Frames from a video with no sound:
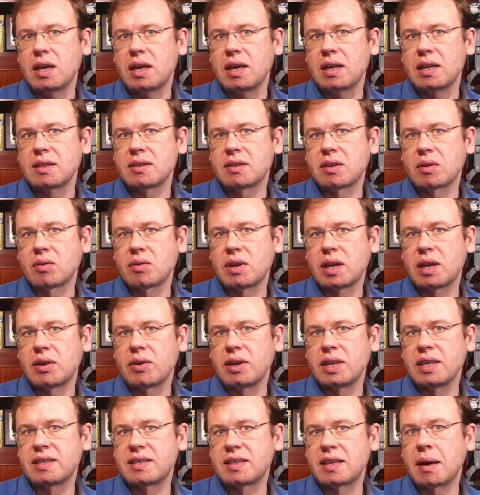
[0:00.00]
so there
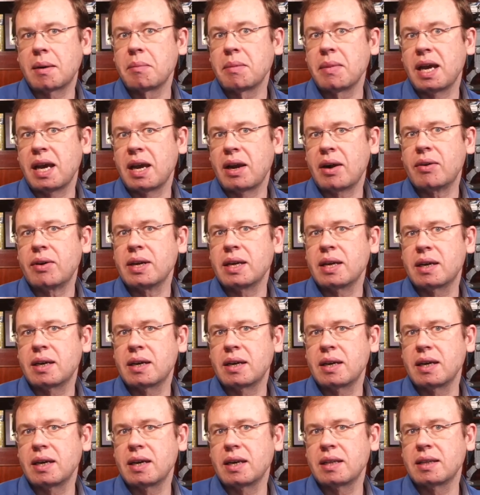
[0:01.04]
is some
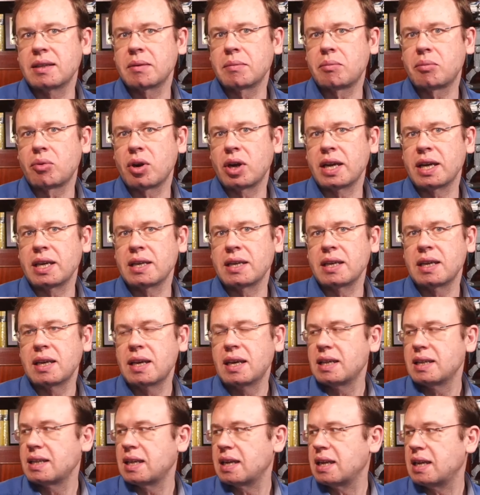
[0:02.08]
area in the brain
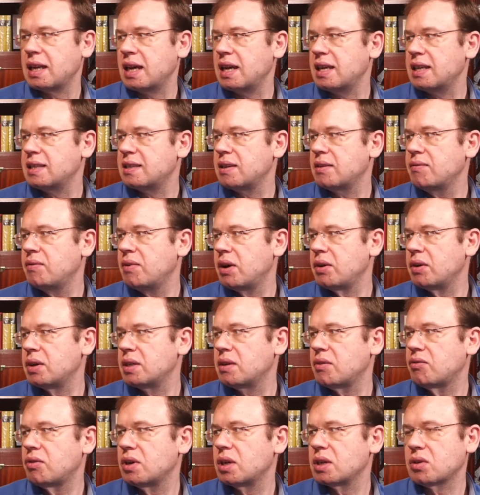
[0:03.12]
that has a very
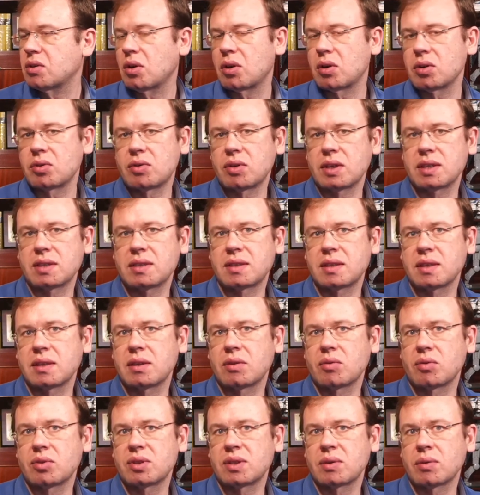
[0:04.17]
different contrast than
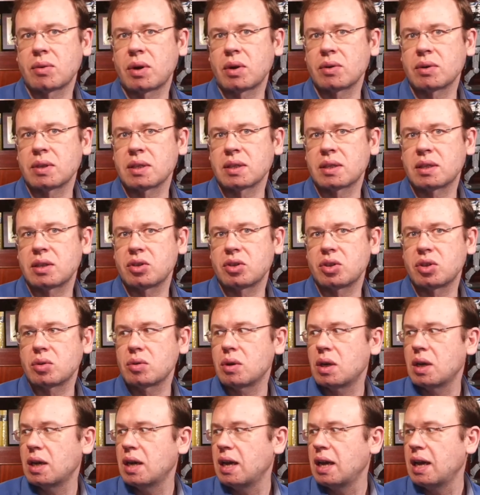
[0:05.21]
the surrounding tissue.
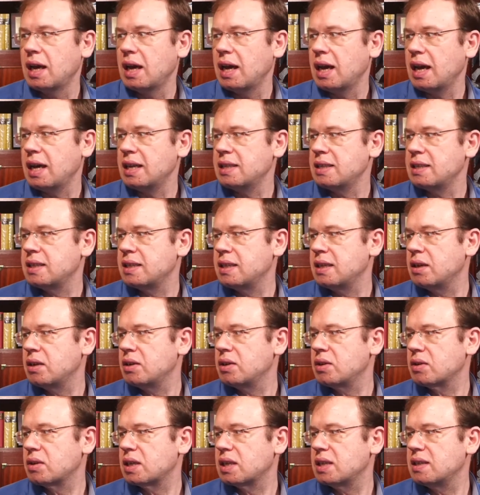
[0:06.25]
And here
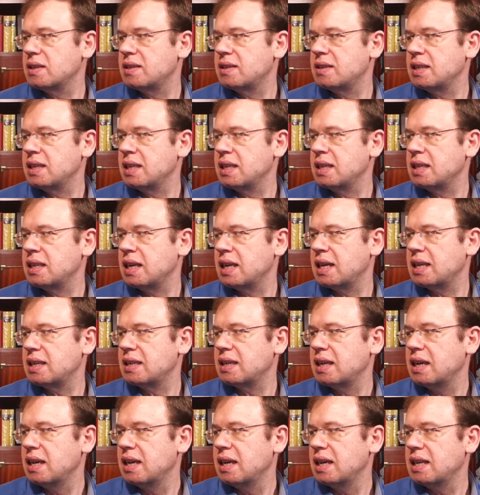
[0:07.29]
you can see
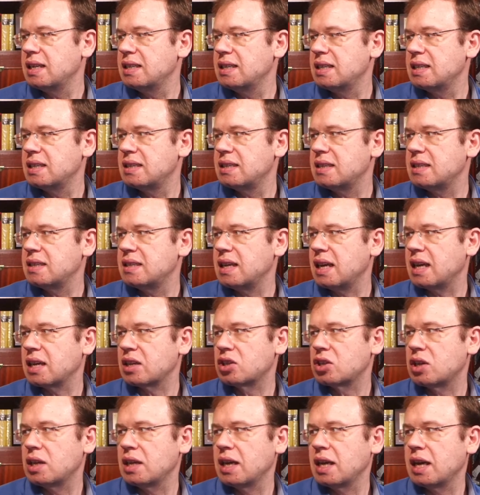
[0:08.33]
that this is
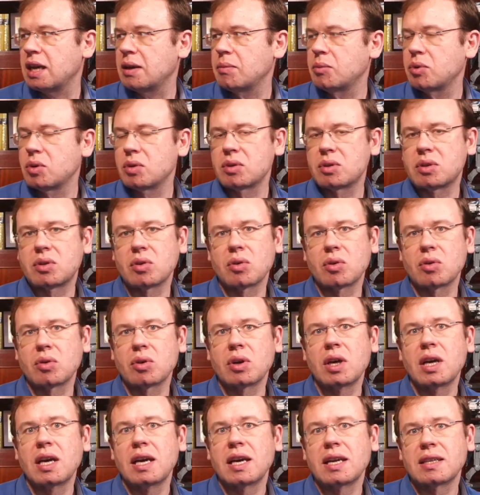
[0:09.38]
actually able
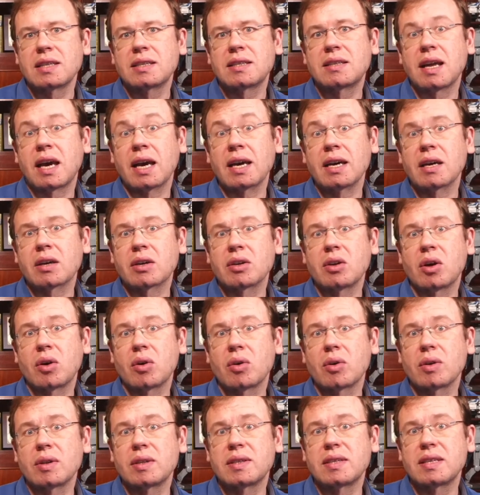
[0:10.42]
to
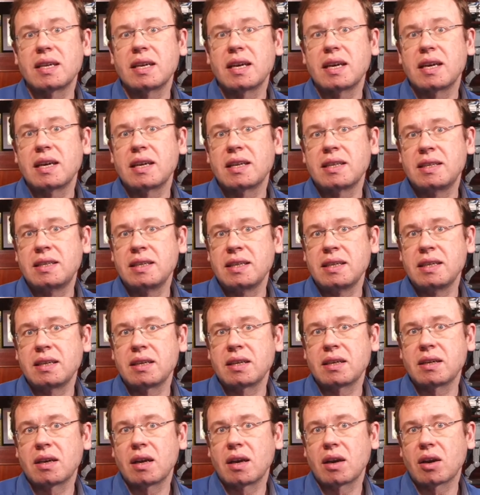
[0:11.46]
diagnose
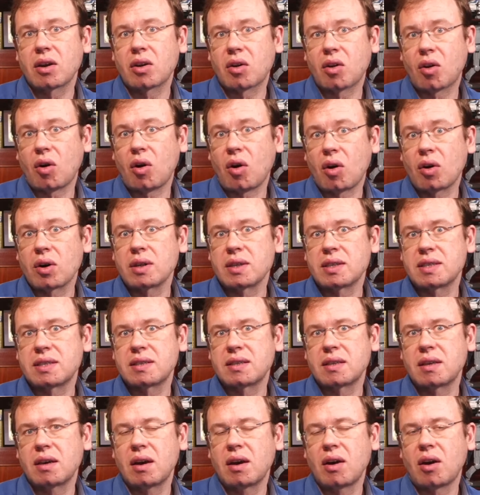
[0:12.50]
the
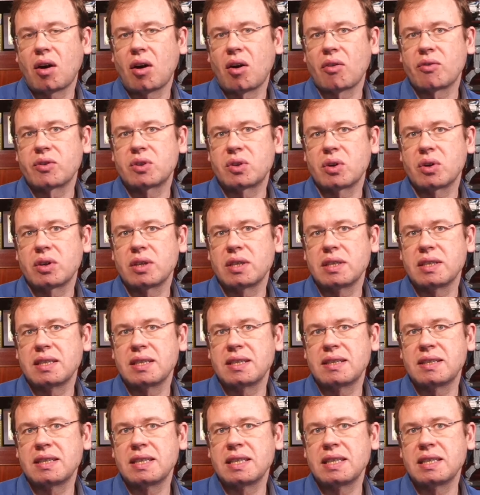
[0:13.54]
cause of certain
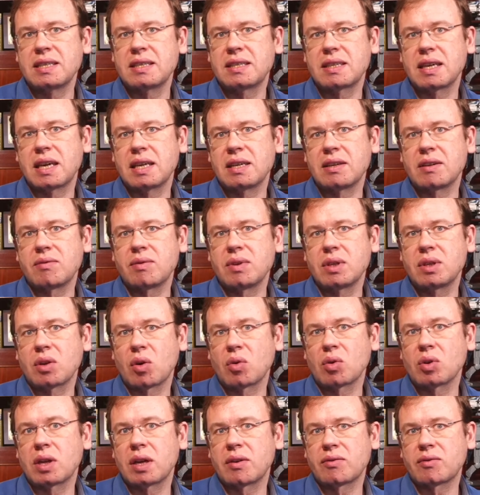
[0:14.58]
disease, and we
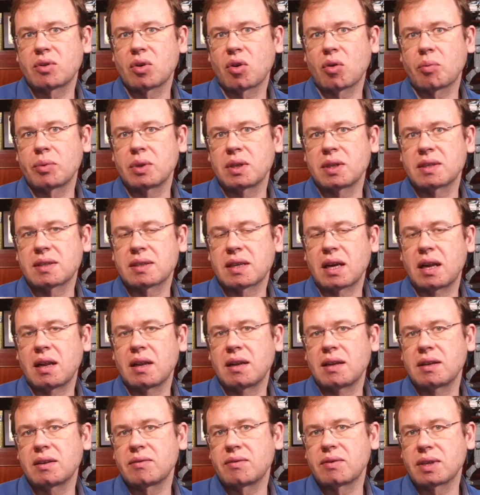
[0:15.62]
don't have to open the skull,
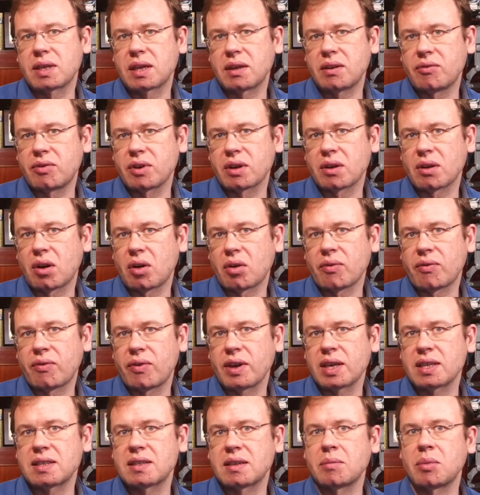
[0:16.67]
and we can figure out
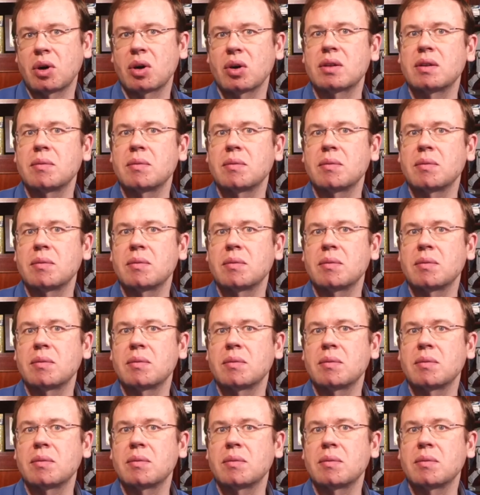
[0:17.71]
things about the